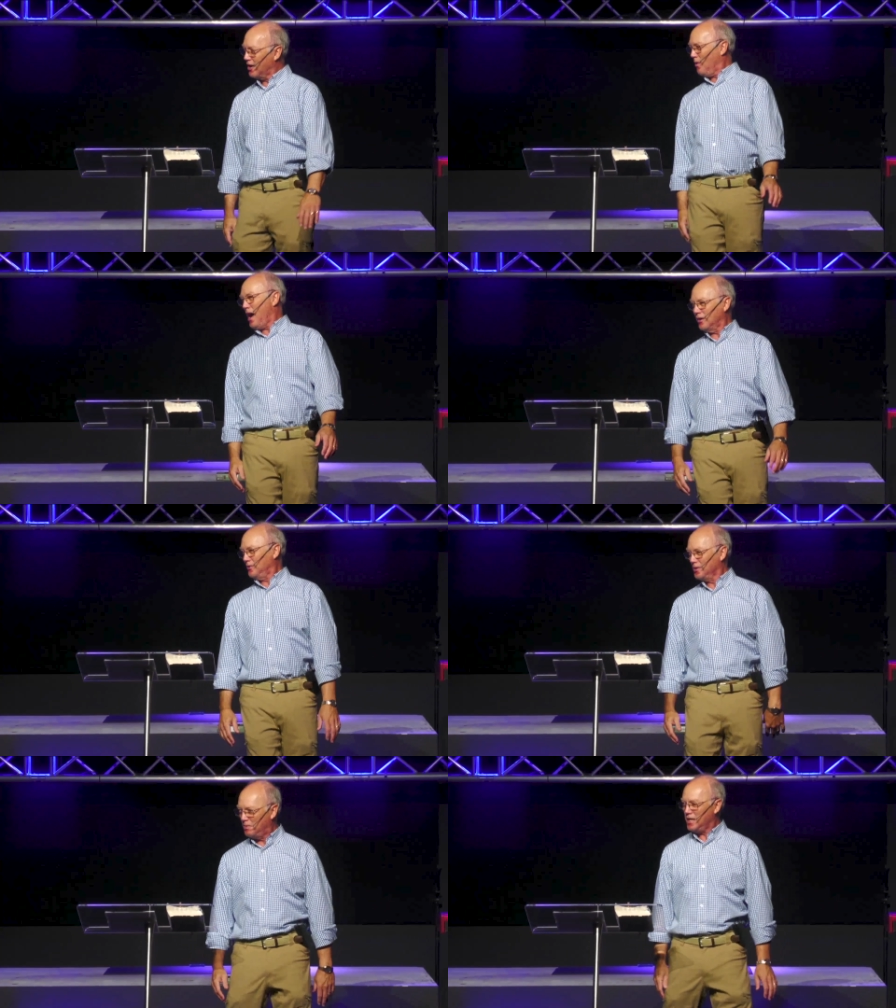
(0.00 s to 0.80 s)
out on the
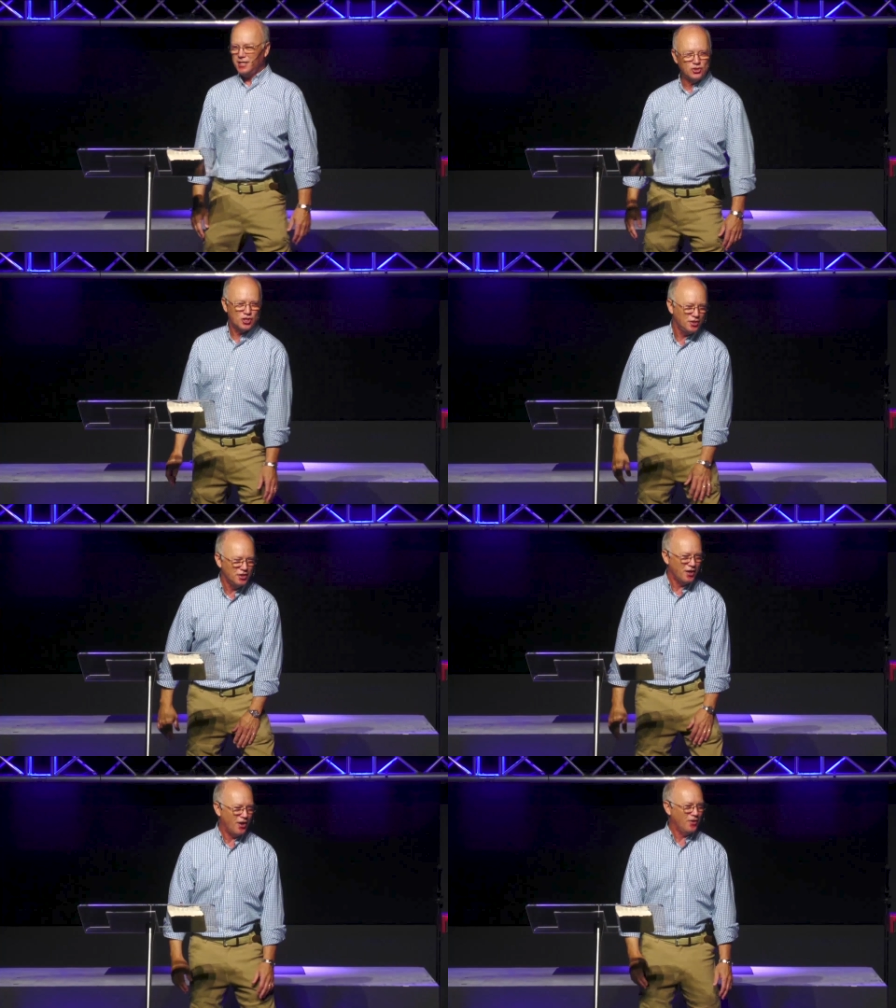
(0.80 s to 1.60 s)
beach, you
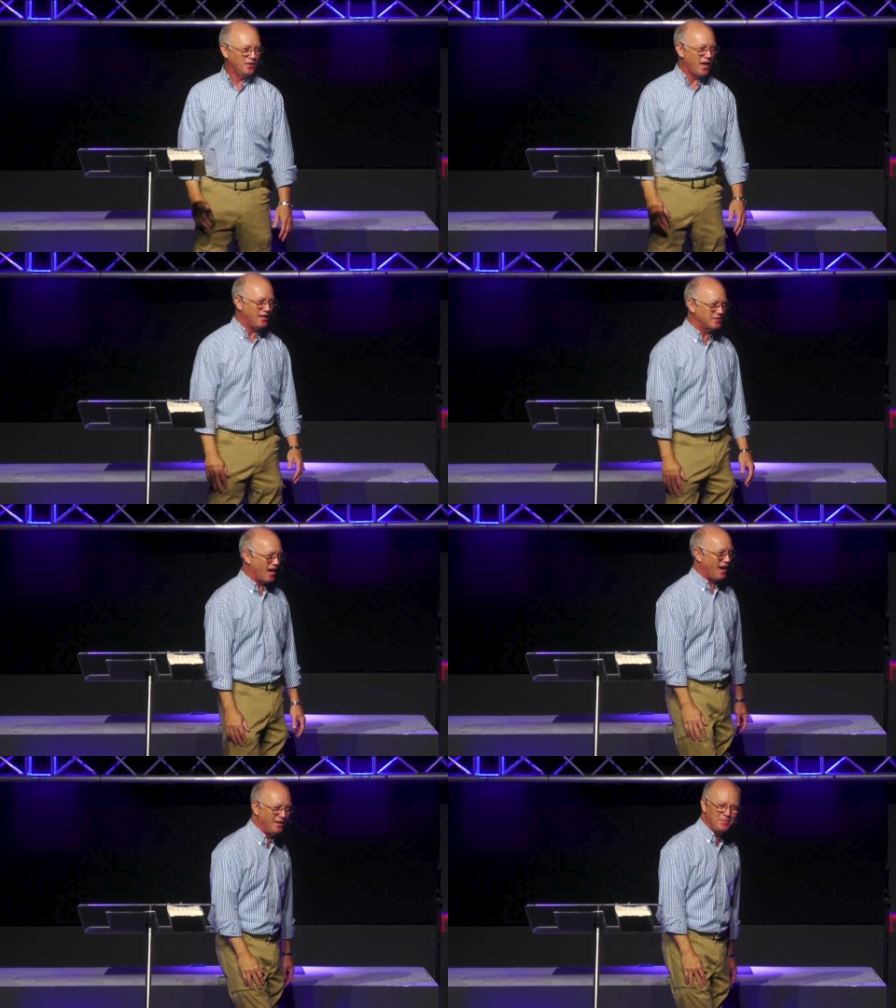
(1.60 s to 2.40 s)
know, at that
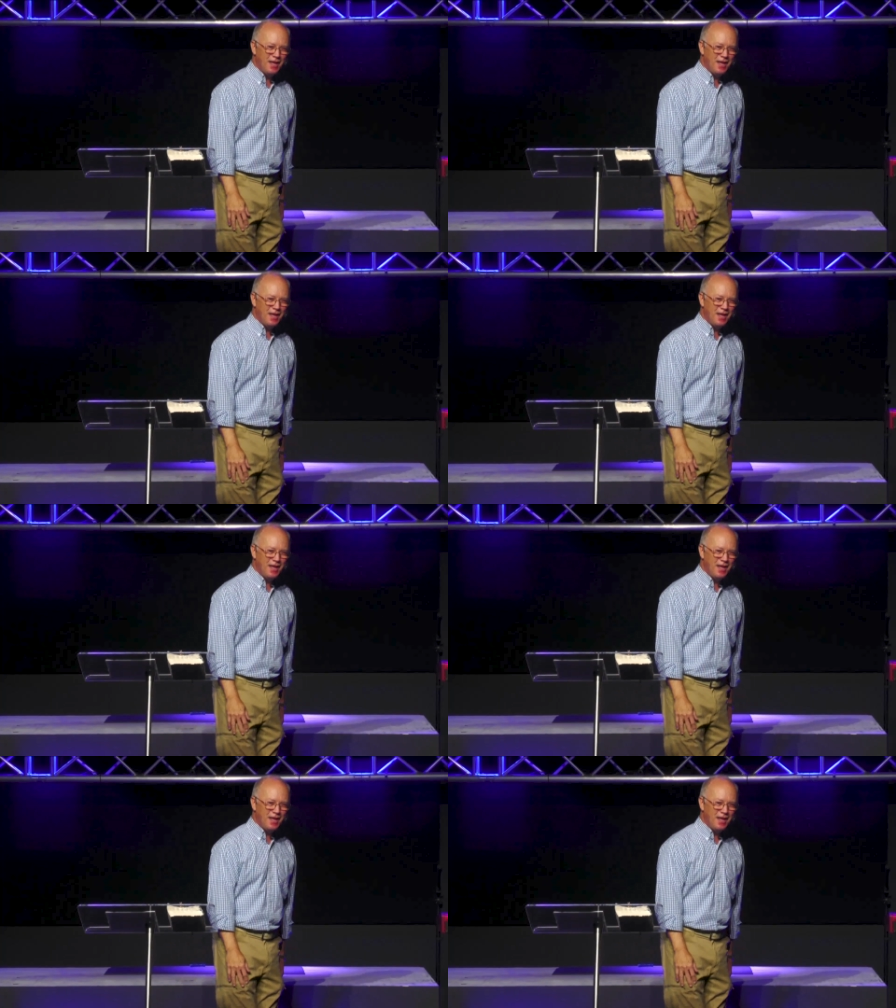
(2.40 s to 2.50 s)
time.